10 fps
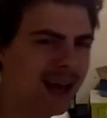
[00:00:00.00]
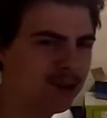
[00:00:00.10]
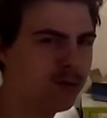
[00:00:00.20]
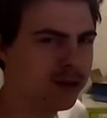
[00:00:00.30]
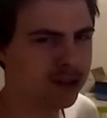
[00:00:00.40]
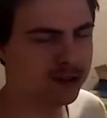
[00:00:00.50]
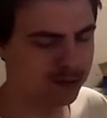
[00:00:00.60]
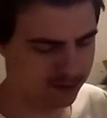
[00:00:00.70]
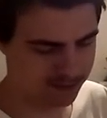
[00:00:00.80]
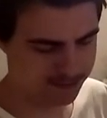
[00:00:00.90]
I know we can
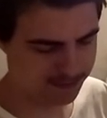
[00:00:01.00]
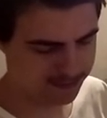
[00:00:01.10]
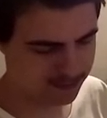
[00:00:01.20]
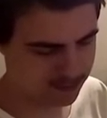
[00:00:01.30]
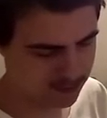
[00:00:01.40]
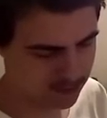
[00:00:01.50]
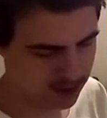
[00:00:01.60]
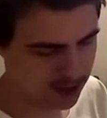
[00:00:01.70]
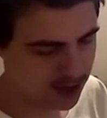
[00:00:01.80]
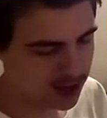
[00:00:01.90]
shoot.
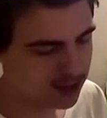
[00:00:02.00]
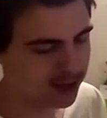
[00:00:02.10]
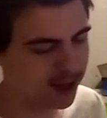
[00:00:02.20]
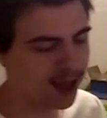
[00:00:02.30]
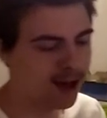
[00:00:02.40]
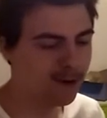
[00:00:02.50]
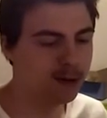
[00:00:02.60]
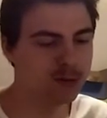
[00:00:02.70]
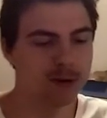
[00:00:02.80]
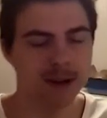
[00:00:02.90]
Like, I've
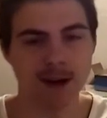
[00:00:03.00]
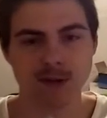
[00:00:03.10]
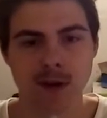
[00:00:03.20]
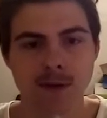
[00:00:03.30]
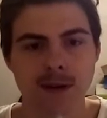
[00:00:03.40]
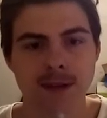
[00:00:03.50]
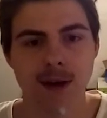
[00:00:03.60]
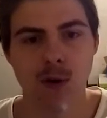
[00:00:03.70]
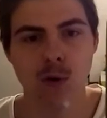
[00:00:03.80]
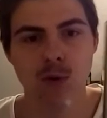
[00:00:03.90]
always wanted an airsoft gun
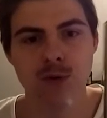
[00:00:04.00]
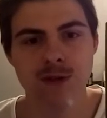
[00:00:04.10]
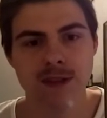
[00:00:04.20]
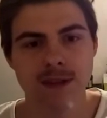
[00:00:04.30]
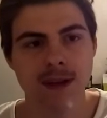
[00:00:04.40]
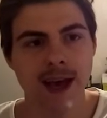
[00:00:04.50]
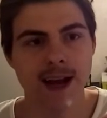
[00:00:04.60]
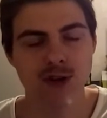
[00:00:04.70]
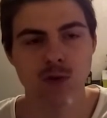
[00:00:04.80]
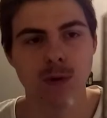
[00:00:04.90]
that holds
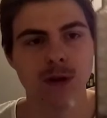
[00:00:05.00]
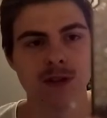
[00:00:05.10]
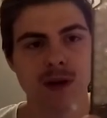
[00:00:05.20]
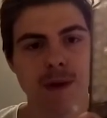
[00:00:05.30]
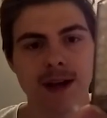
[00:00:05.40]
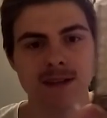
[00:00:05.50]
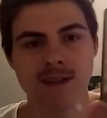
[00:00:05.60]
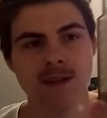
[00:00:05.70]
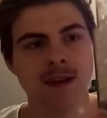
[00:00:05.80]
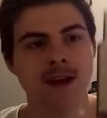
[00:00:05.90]
extra bullets in the
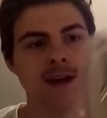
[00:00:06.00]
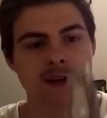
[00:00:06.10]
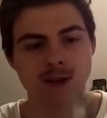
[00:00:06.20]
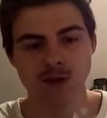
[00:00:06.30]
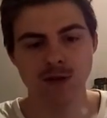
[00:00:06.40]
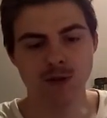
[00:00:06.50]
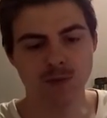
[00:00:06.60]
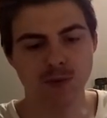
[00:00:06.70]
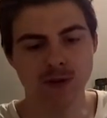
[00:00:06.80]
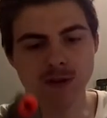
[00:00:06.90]
magazine, so you can
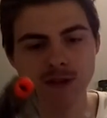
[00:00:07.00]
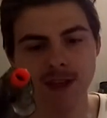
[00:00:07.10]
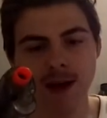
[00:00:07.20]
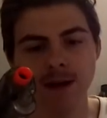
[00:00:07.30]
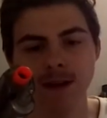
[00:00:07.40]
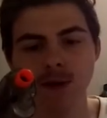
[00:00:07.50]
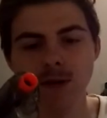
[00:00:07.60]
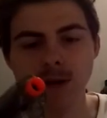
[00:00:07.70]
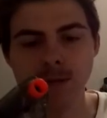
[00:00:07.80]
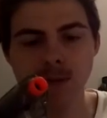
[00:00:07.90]
just push this down and
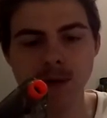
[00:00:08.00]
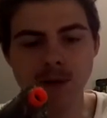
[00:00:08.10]
load up.